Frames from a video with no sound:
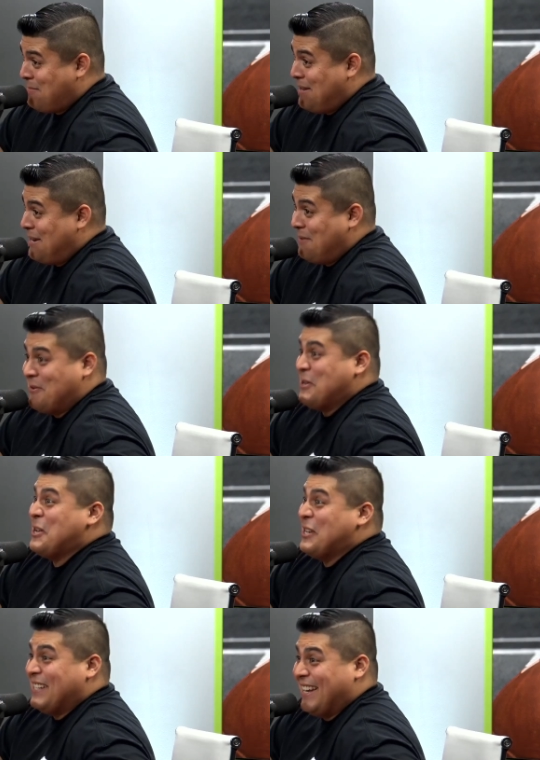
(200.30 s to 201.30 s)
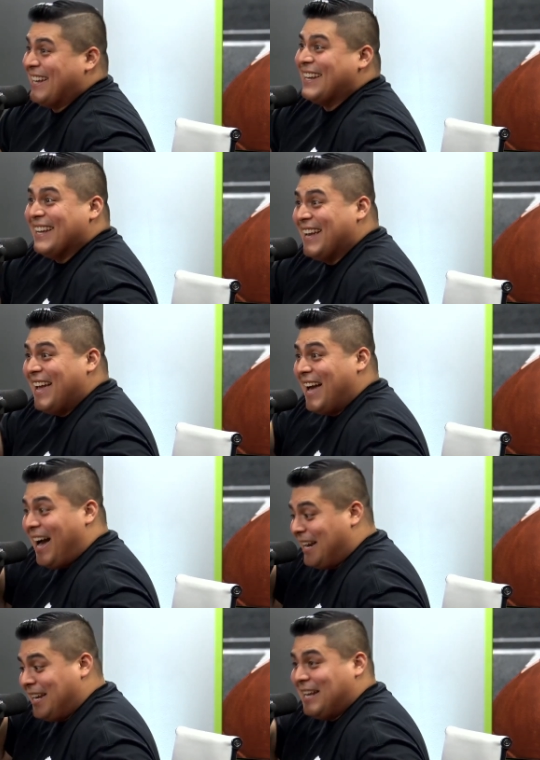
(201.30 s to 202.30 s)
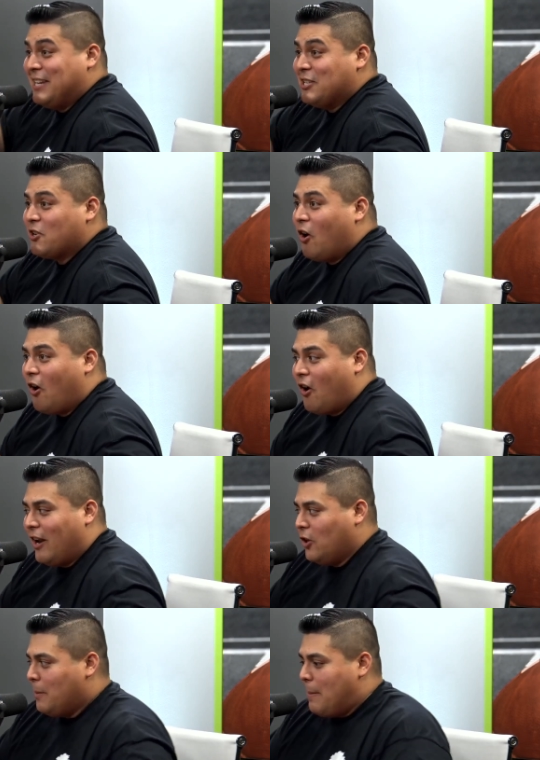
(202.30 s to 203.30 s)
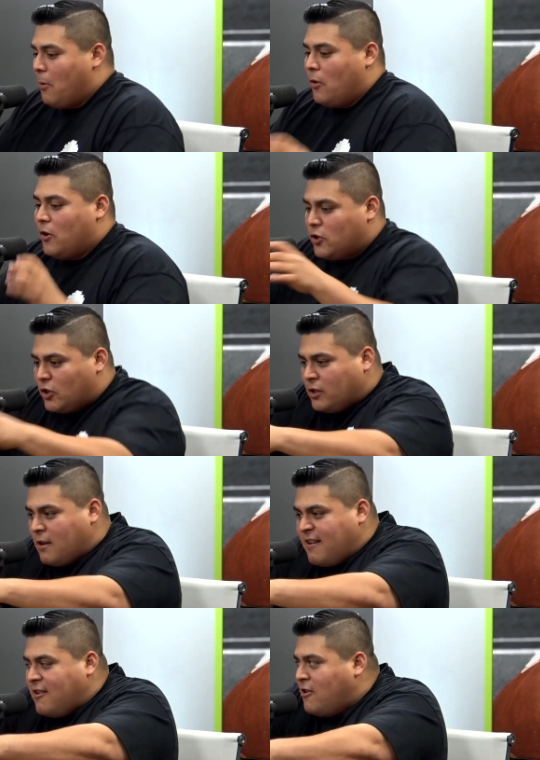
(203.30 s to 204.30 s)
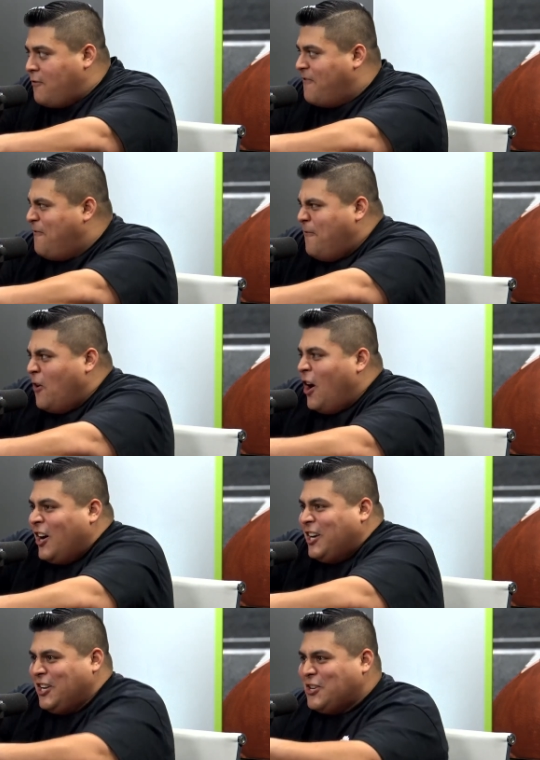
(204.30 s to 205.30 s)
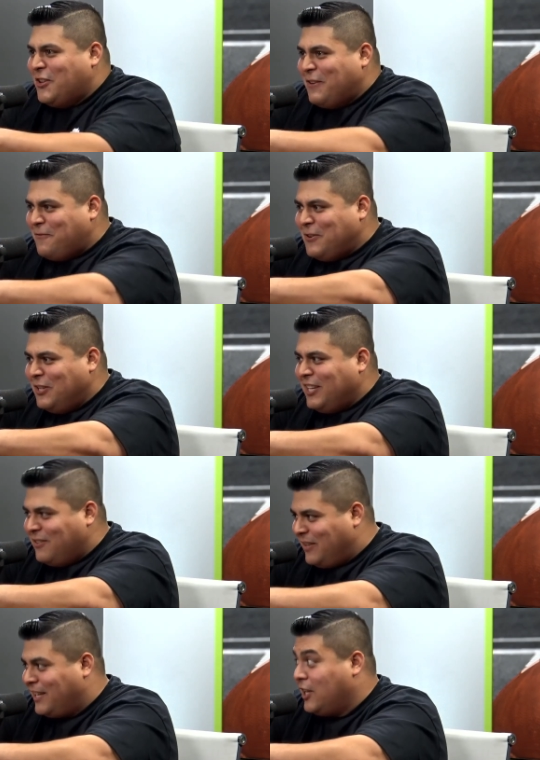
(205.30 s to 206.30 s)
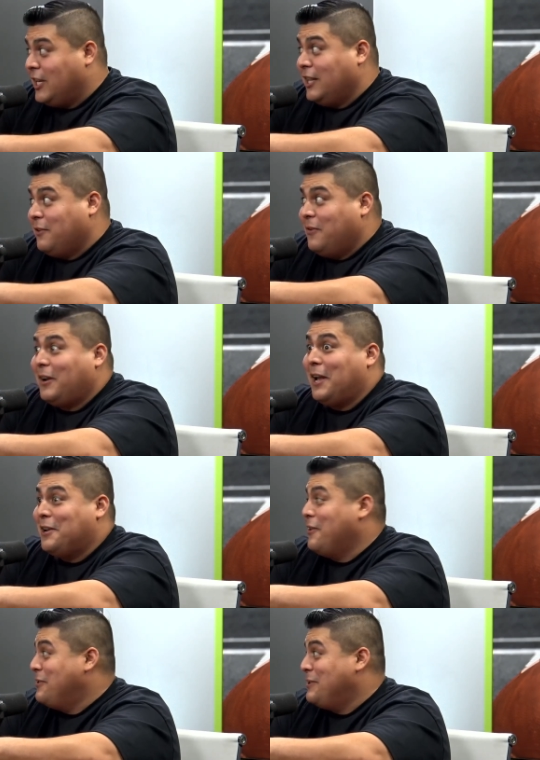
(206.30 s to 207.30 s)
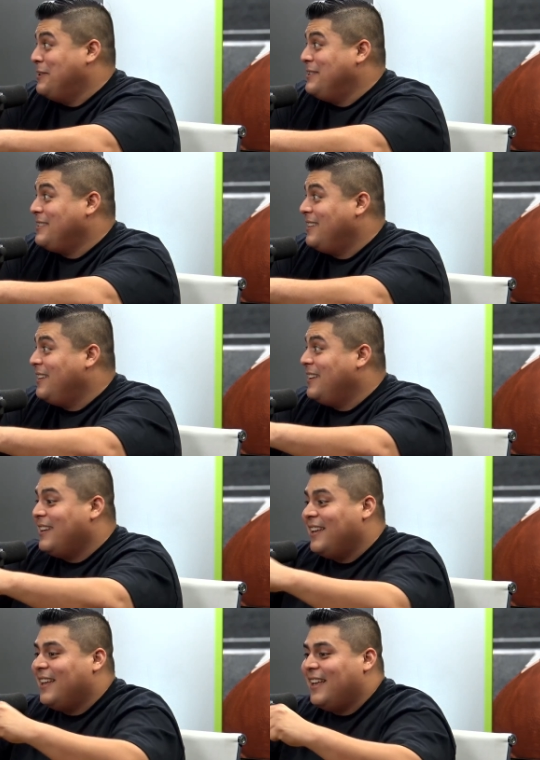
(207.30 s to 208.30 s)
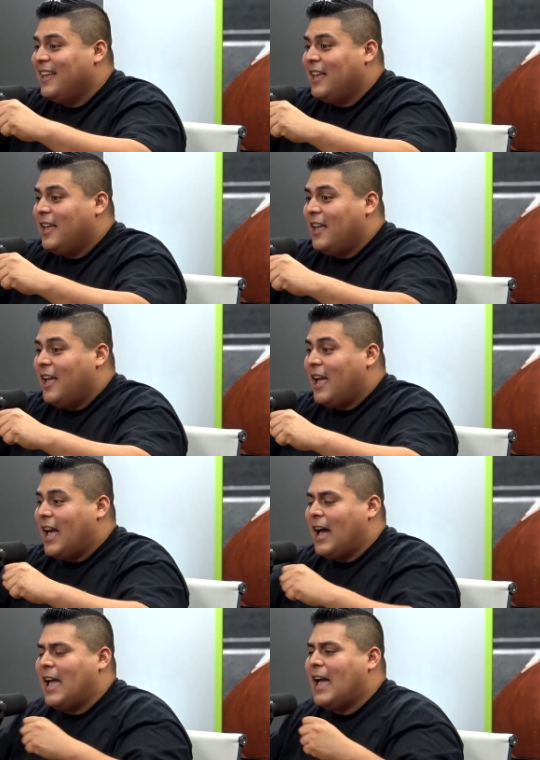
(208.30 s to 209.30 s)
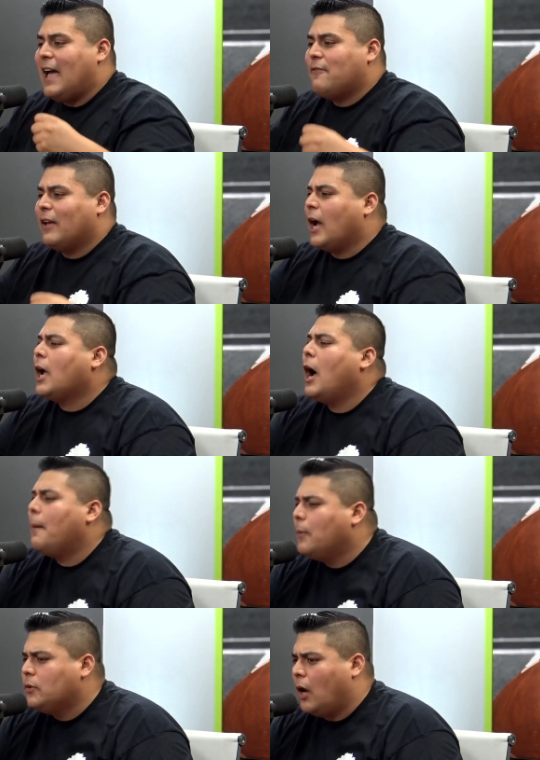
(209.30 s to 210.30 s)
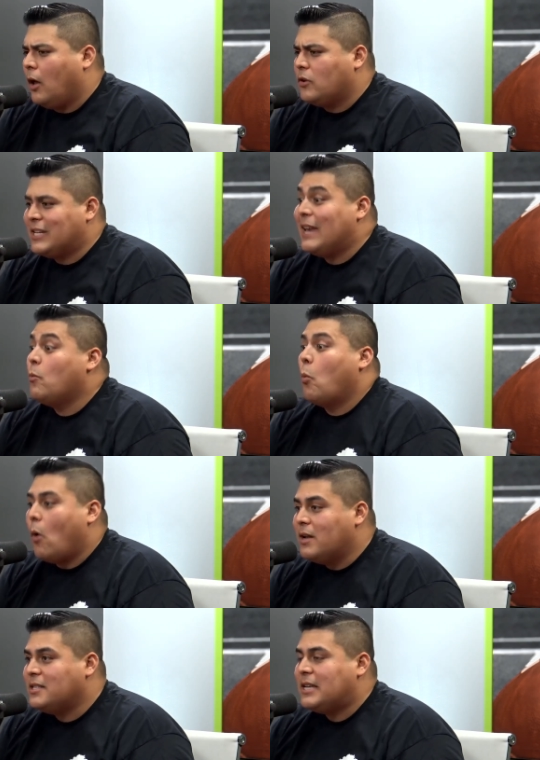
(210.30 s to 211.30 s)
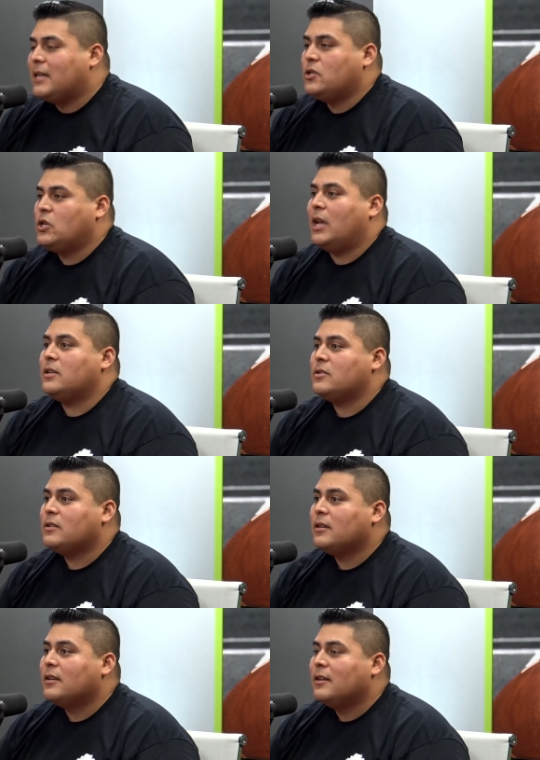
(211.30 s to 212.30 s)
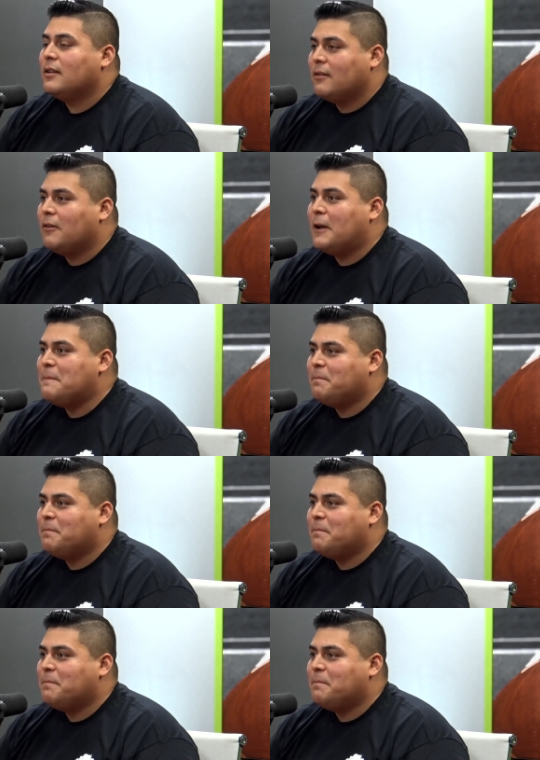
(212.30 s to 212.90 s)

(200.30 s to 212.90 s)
not even done yet. I get in this car. I look at my brother and just, oh, fuck. You know, that feeling of like, get the fuck out of here. Are you serious? I have like a couple dollars in ones and change, right?